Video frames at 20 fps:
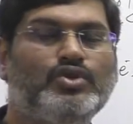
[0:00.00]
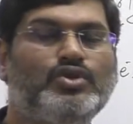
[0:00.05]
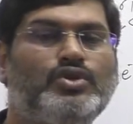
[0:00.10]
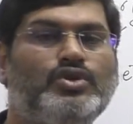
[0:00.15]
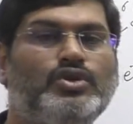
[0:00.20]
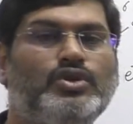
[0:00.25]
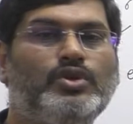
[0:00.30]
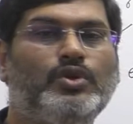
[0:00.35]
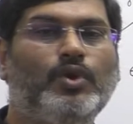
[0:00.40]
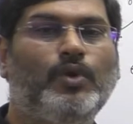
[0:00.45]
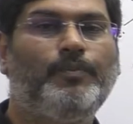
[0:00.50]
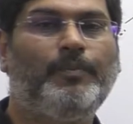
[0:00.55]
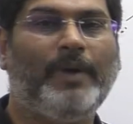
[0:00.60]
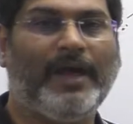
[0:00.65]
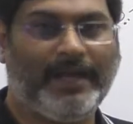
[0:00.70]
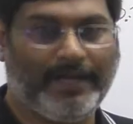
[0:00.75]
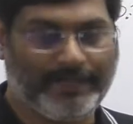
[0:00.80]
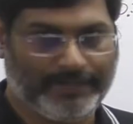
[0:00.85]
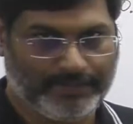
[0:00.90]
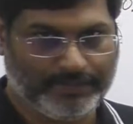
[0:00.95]
0
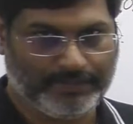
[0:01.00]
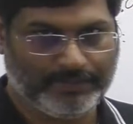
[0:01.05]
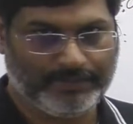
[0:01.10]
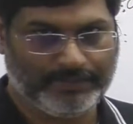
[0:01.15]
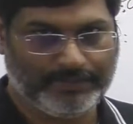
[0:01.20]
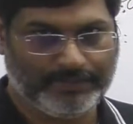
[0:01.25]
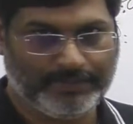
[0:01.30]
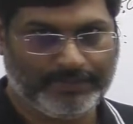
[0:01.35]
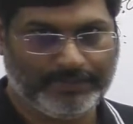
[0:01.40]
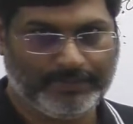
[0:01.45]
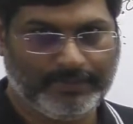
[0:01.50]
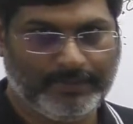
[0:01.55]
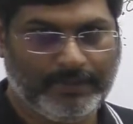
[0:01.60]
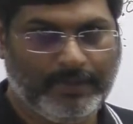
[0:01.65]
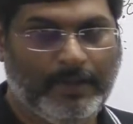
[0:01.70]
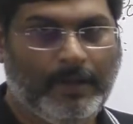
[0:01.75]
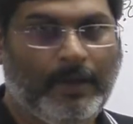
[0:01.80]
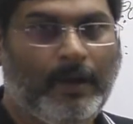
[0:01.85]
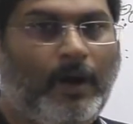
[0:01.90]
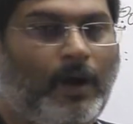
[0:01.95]
pi electrons.
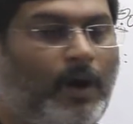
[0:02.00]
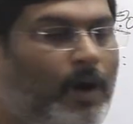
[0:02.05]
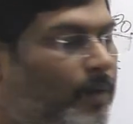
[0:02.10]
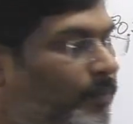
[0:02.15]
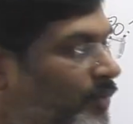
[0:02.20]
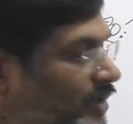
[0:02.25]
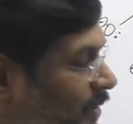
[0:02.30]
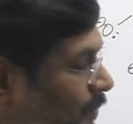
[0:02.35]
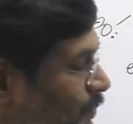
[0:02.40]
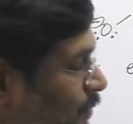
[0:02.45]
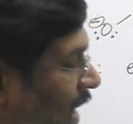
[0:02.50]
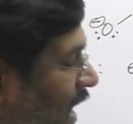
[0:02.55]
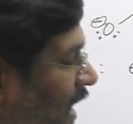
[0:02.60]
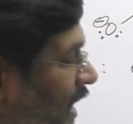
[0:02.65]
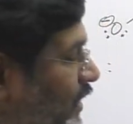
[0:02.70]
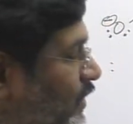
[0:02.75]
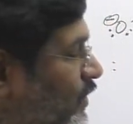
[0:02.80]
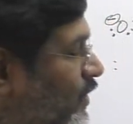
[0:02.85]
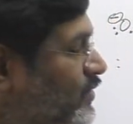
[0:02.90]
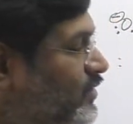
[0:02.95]
How many pi
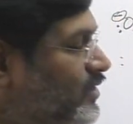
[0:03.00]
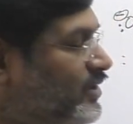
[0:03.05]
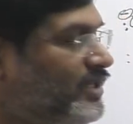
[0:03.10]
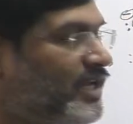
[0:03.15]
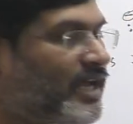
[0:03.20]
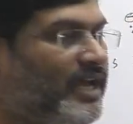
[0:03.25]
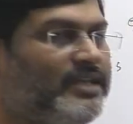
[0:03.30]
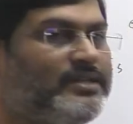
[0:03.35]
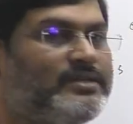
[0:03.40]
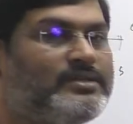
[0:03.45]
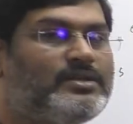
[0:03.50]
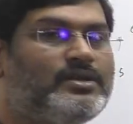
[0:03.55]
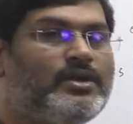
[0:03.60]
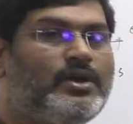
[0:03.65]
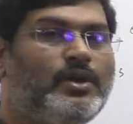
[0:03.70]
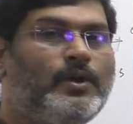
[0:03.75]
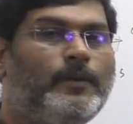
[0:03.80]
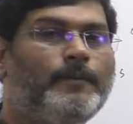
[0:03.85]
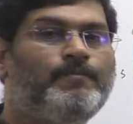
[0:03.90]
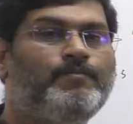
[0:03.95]
electrons it has?
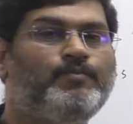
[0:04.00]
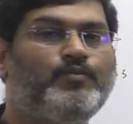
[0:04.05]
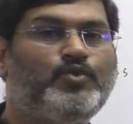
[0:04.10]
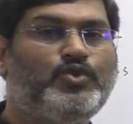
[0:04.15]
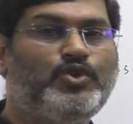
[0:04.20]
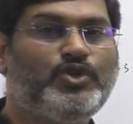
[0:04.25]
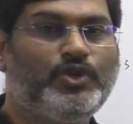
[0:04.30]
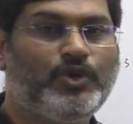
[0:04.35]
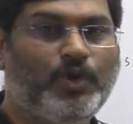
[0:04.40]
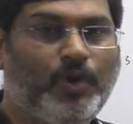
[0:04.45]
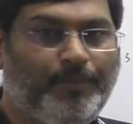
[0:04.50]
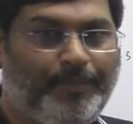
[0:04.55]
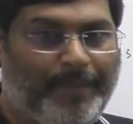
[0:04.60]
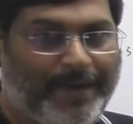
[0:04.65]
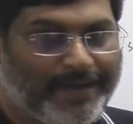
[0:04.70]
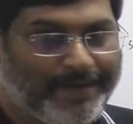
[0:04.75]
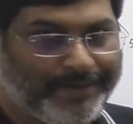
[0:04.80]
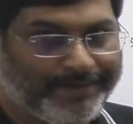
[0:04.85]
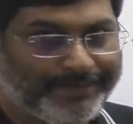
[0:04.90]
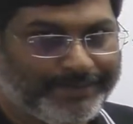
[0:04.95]
0
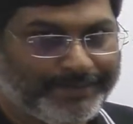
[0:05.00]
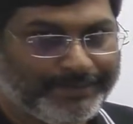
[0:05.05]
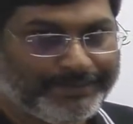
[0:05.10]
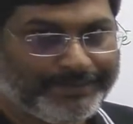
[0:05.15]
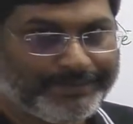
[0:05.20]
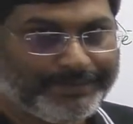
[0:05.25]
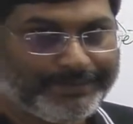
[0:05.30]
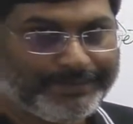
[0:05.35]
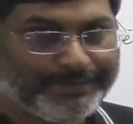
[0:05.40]
pi electrons.